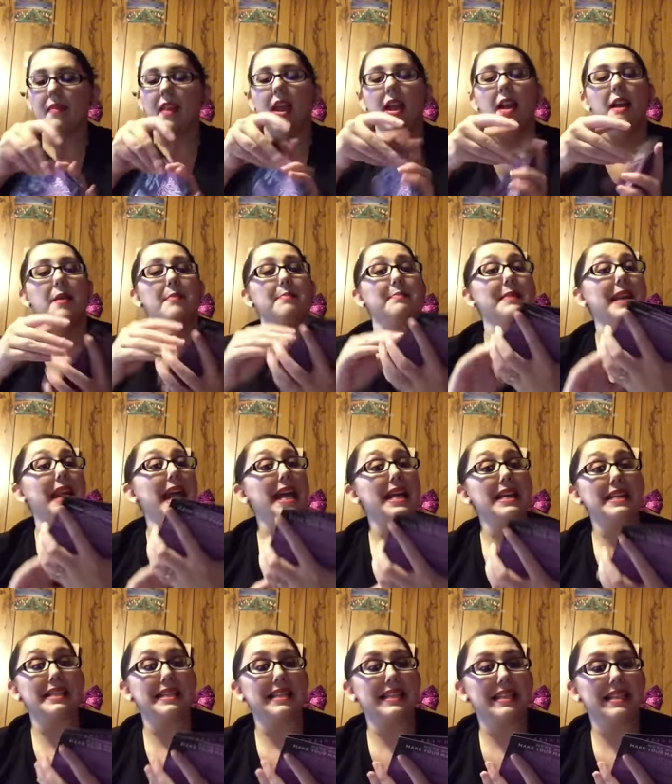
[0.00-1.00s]
Um,
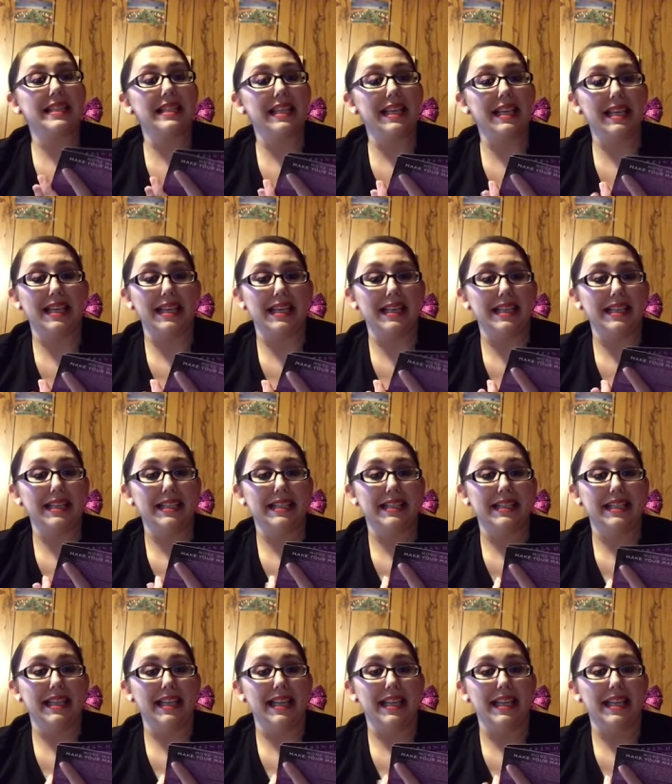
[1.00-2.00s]
next is
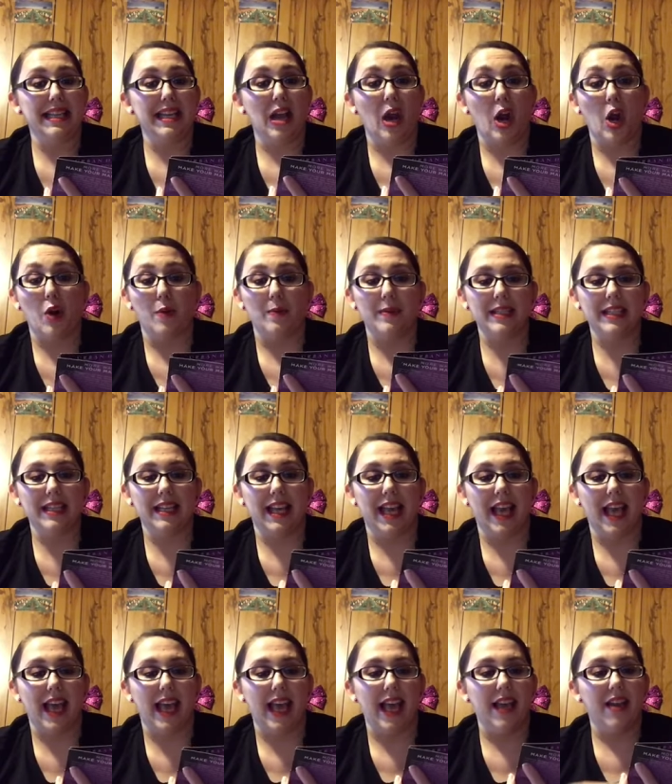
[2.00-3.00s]
the Urban
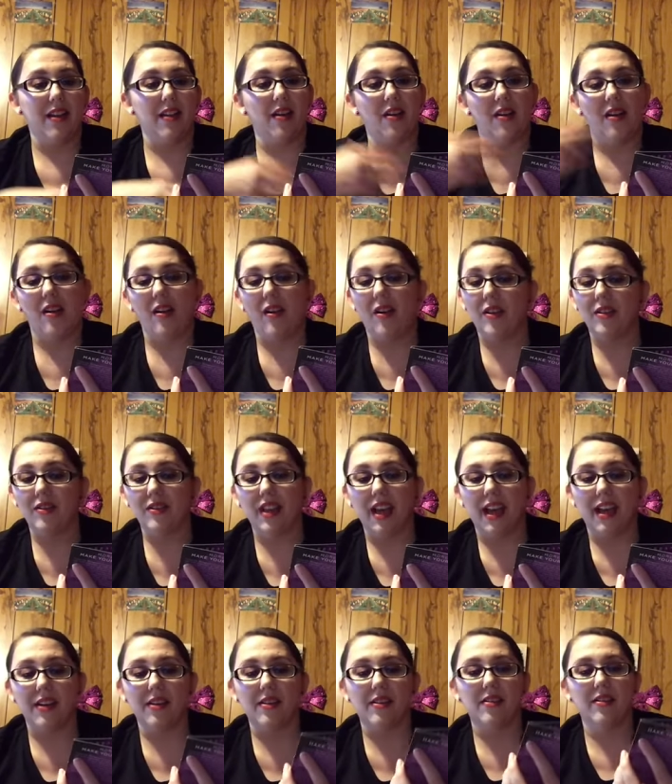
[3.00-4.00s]
Decay All
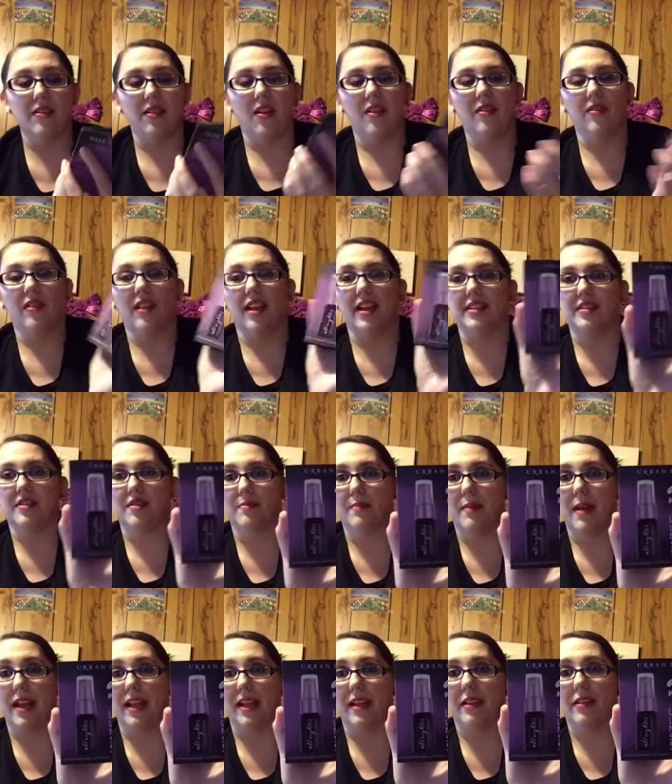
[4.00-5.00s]
Nighter Long Lasting
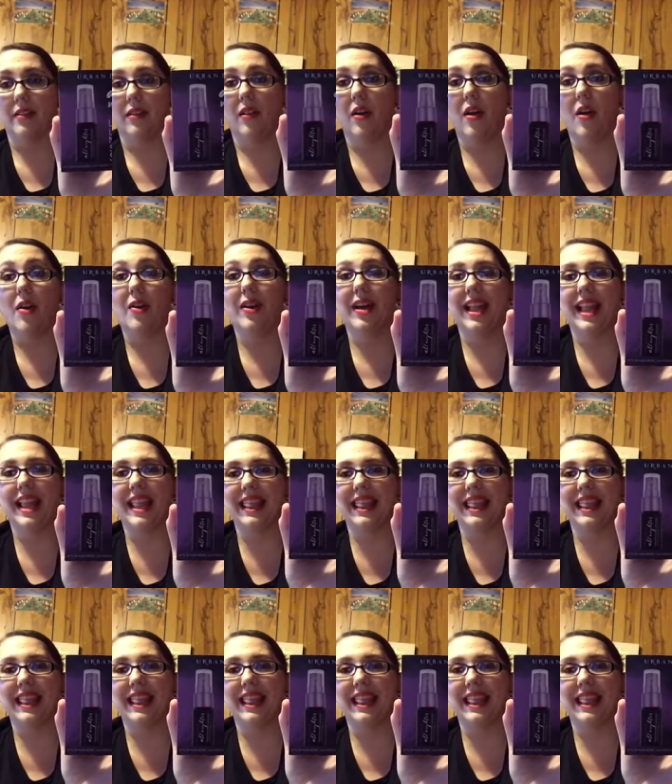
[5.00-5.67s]
Makeup Long